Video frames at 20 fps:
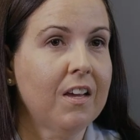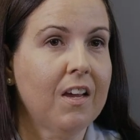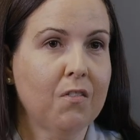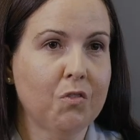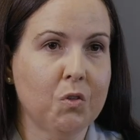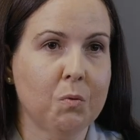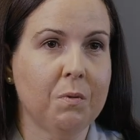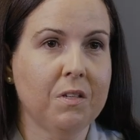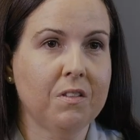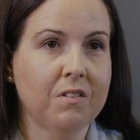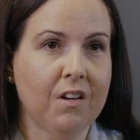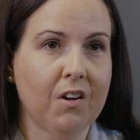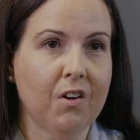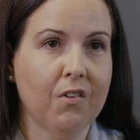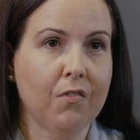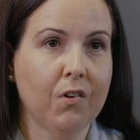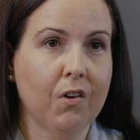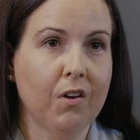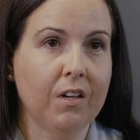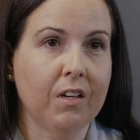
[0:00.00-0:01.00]
have to be
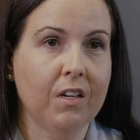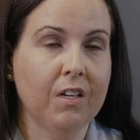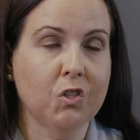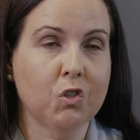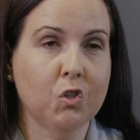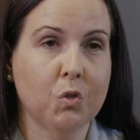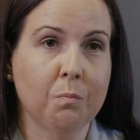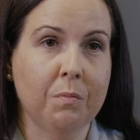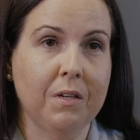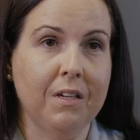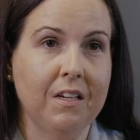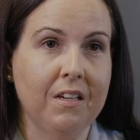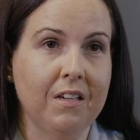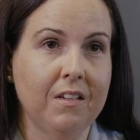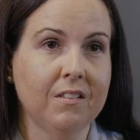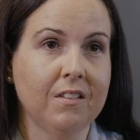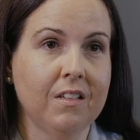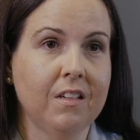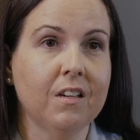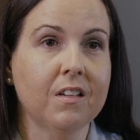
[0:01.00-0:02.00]
terrifying. It should be
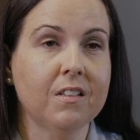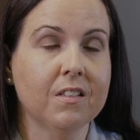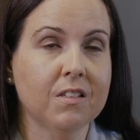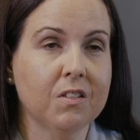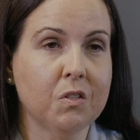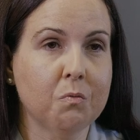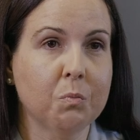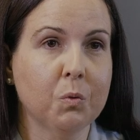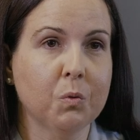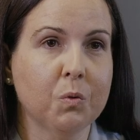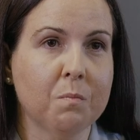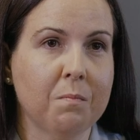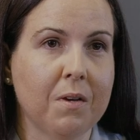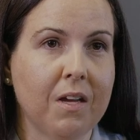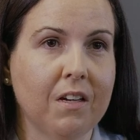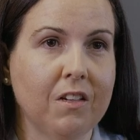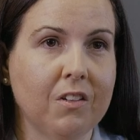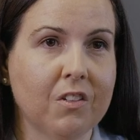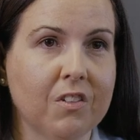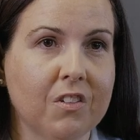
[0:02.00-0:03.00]
easy and simple to
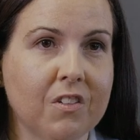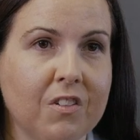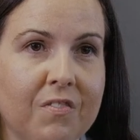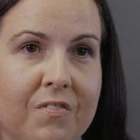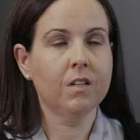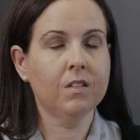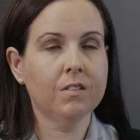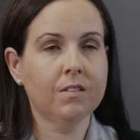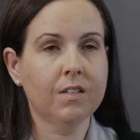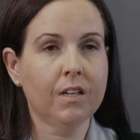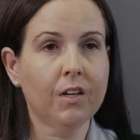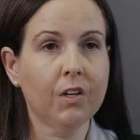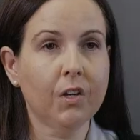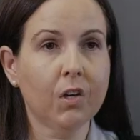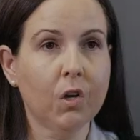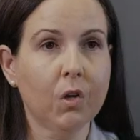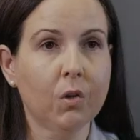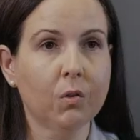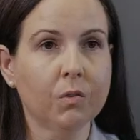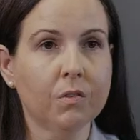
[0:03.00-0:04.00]
manage. Set a
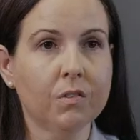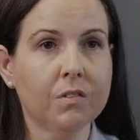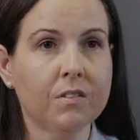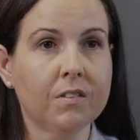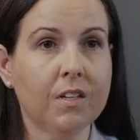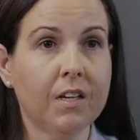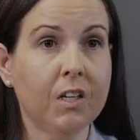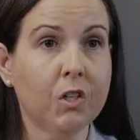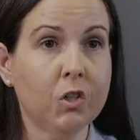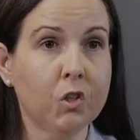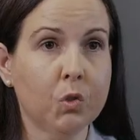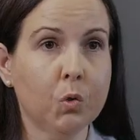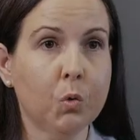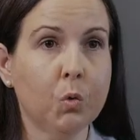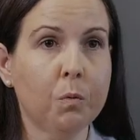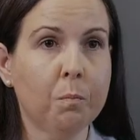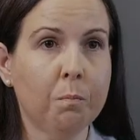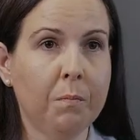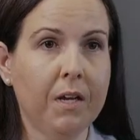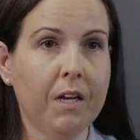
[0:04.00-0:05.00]
goal. Setting
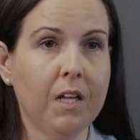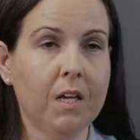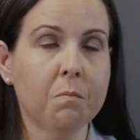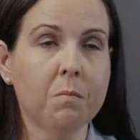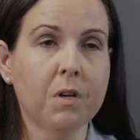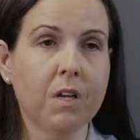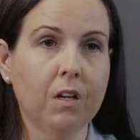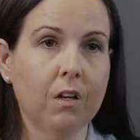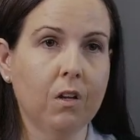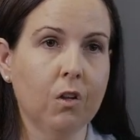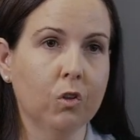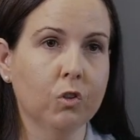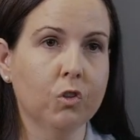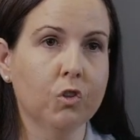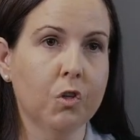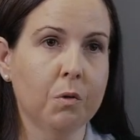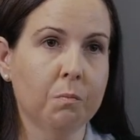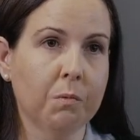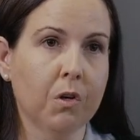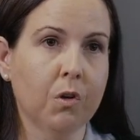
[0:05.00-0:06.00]
short, medium and long
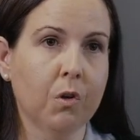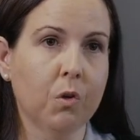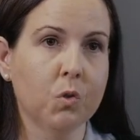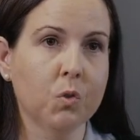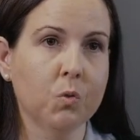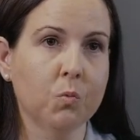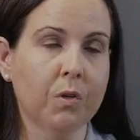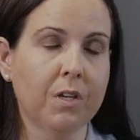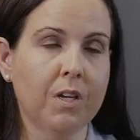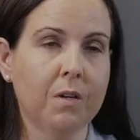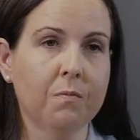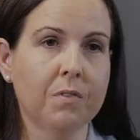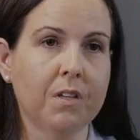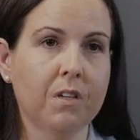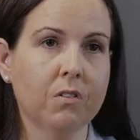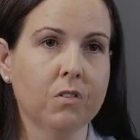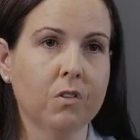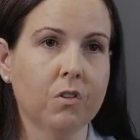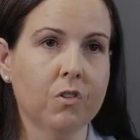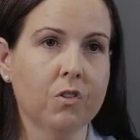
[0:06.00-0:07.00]
term goals will keep
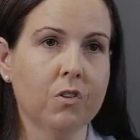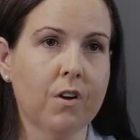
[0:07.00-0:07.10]
things on